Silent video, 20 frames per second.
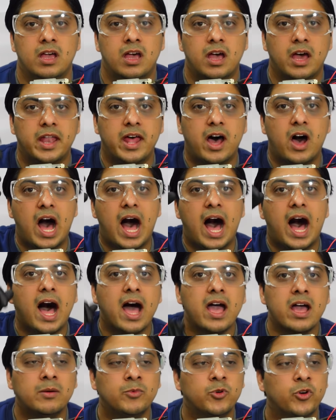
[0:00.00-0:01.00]
now
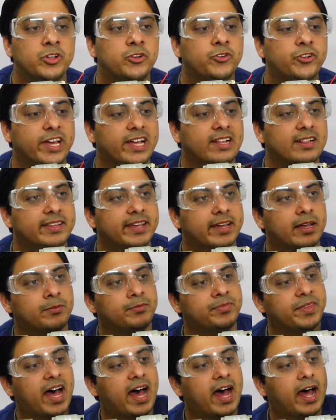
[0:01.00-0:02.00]
I am going to tell
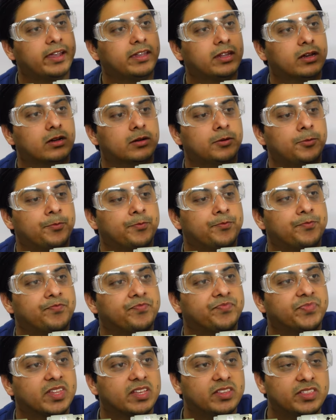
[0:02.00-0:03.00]
them that
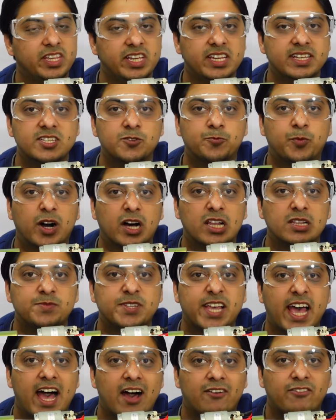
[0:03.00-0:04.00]
these
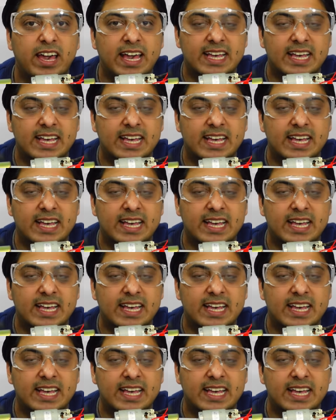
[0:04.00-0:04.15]
bulbs have